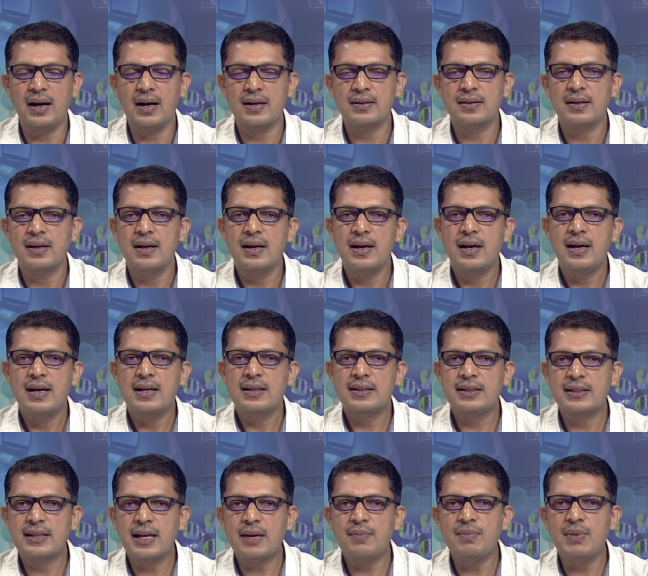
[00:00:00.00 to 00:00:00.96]
as
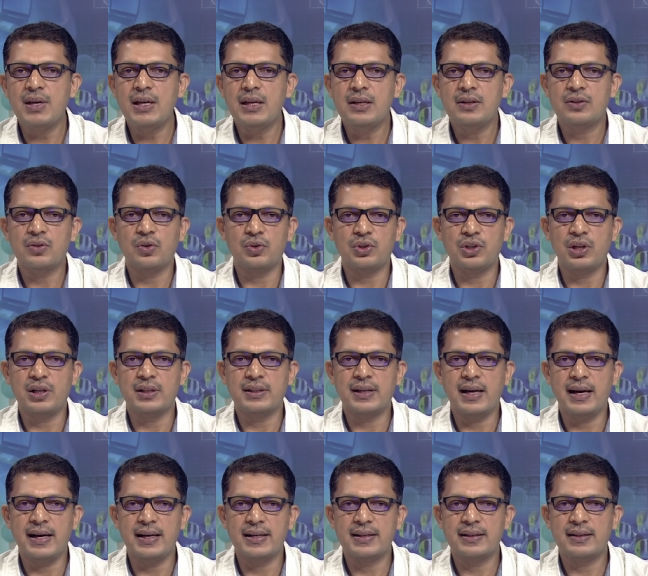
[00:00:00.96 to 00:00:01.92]
semi-social
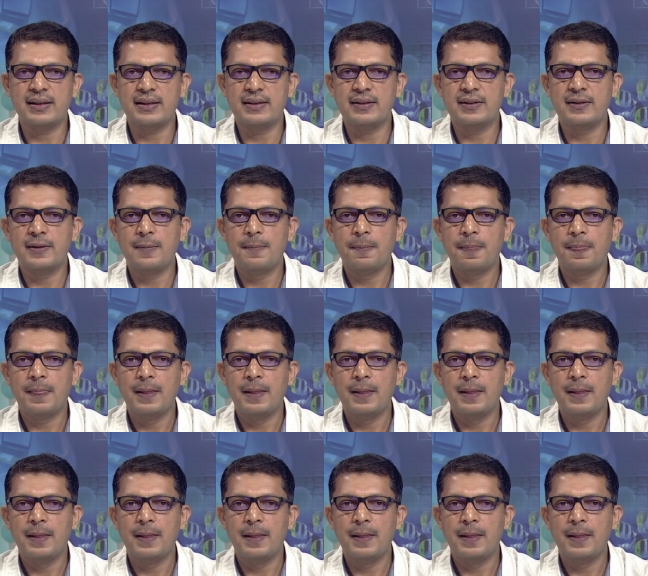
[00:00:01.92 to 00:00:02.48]
sciences.